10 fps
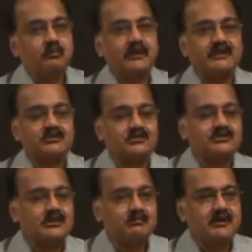based on
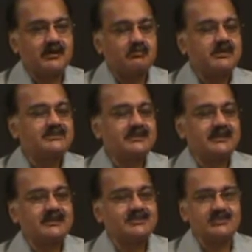some
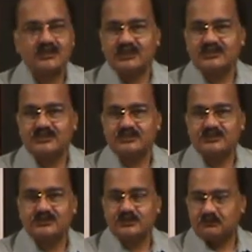basic
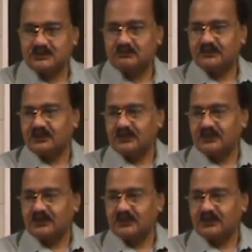considerations, so some